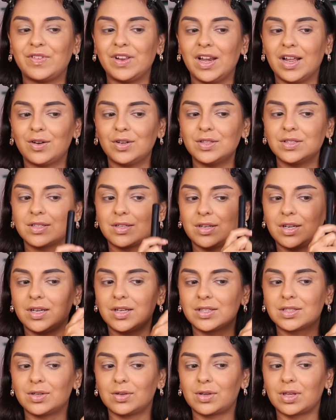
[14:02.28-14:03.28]
I feel like on
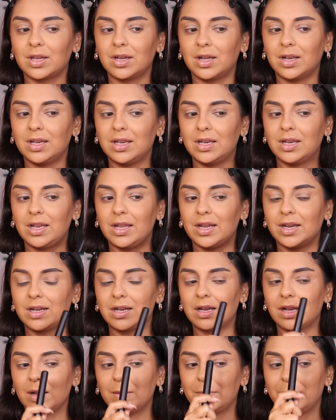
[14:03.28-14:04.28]
screen it's looking a
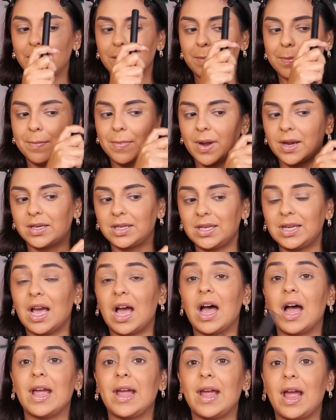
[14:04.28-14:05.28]
little bit muddy.
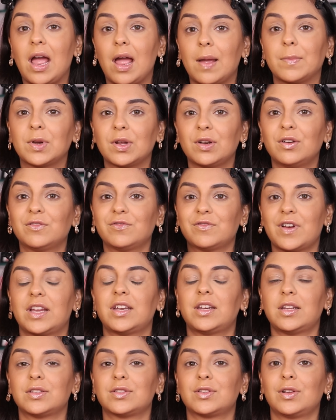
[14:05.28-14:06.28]
I am gonna
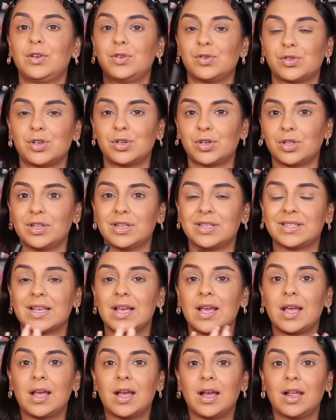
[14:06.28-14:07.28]
find a solution to this
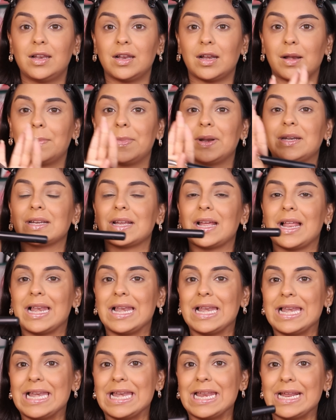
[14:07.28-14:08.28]
a little bit
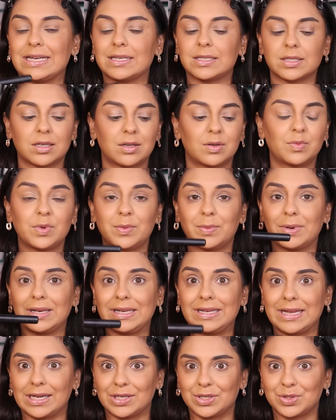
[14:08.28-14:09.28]
later. We will
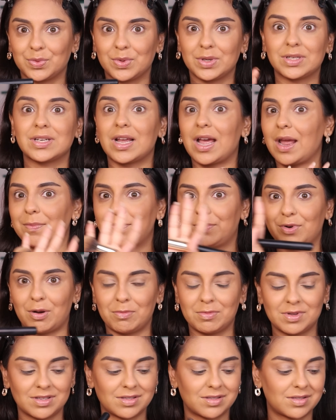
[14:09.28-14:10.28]
get to it, I
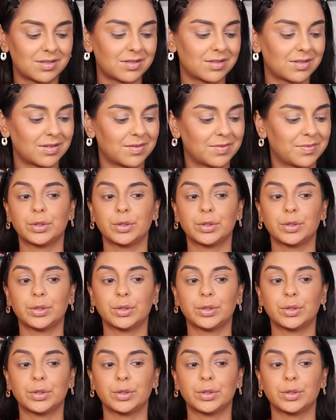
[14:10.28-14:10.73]
promise.